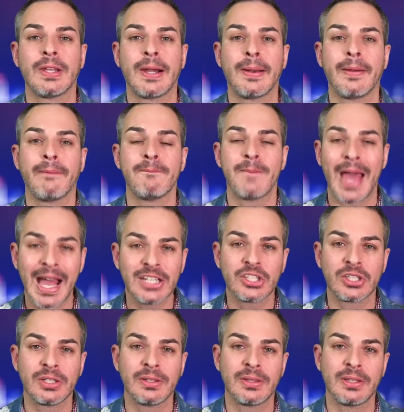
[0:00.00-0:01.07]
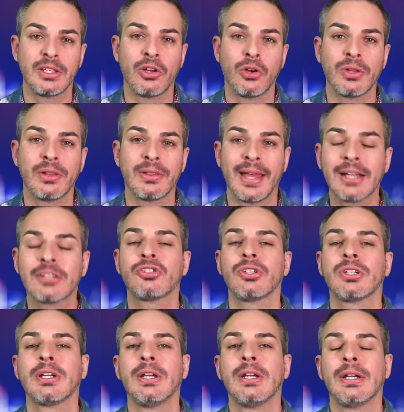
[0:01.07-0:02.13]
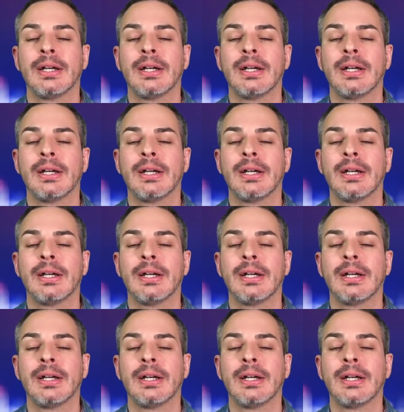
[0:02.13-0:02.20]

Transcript: their Badger, the all electric